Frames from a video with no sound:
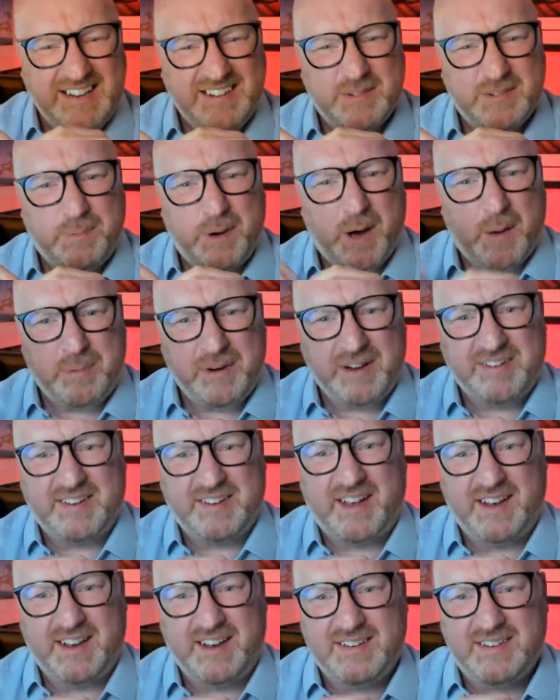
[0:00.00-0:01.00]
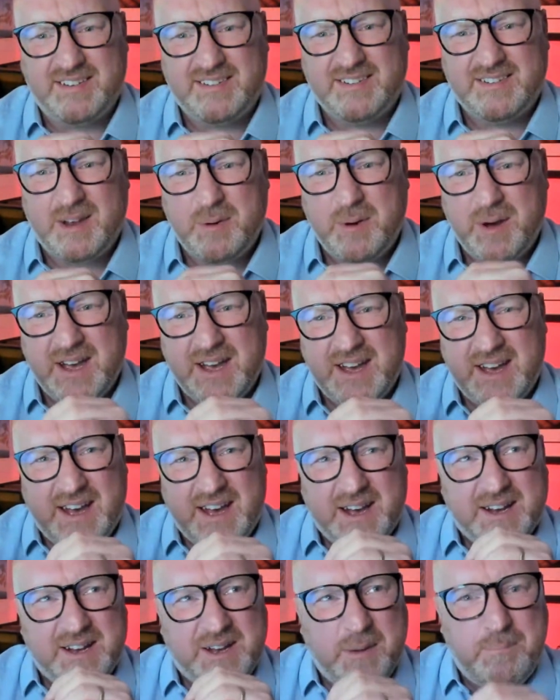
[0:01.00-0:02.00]
publicized. So
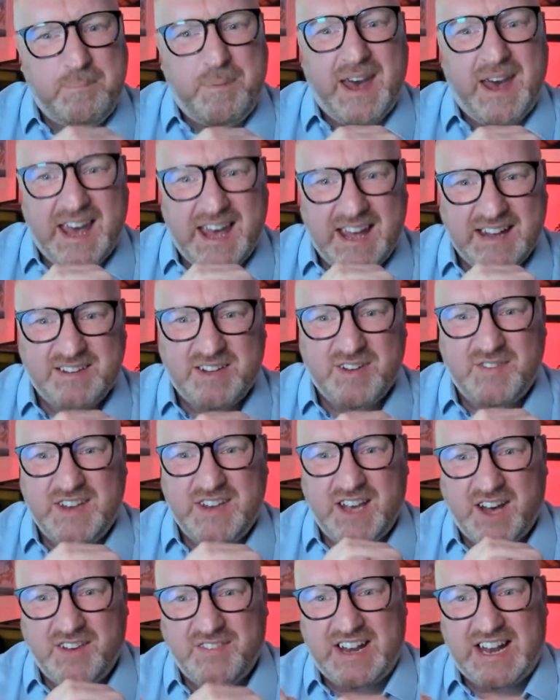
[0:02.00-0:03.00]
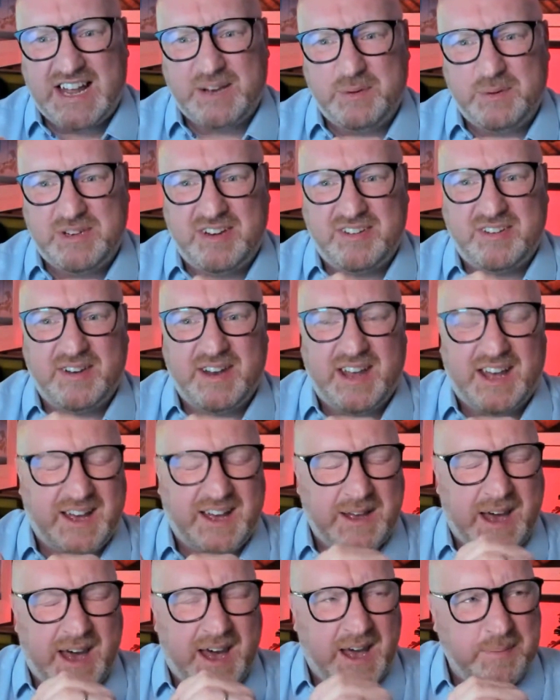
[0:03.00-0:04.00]
compared to the other languages on
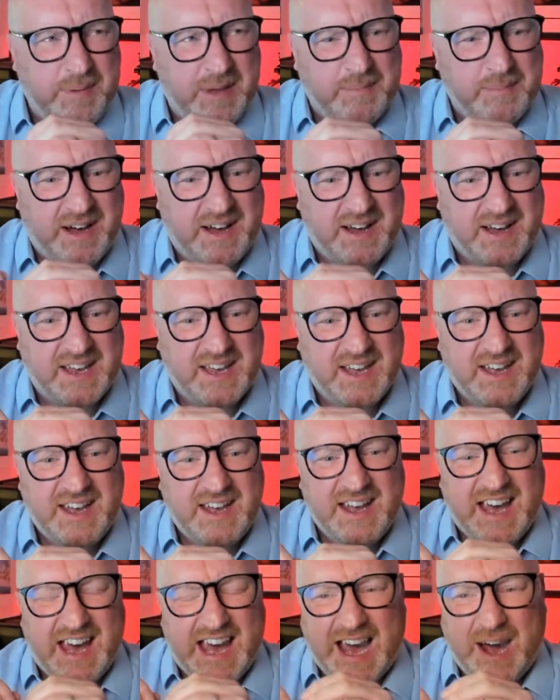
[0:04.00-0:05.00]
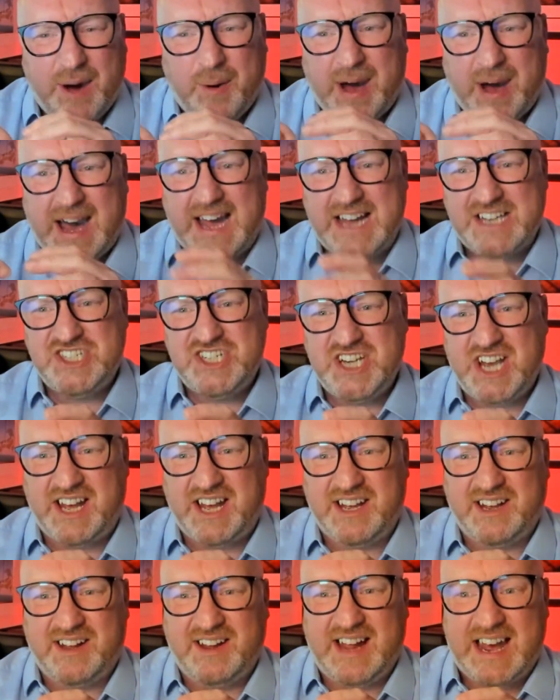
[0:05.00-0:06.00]
IBM I, how
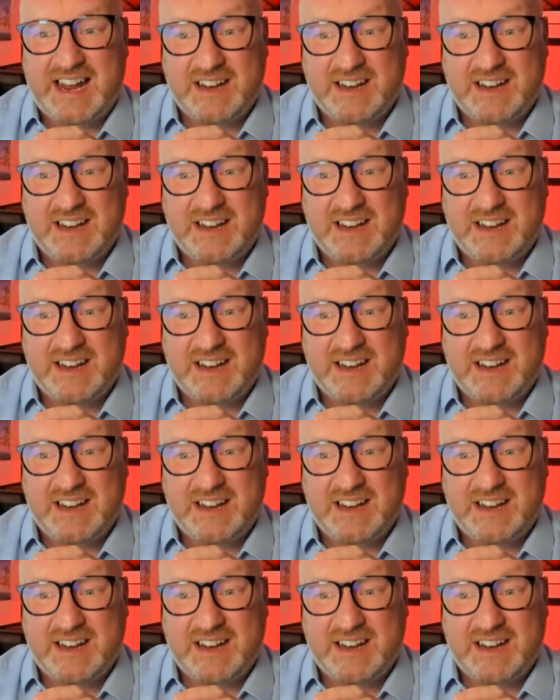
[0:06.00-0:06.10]
agile and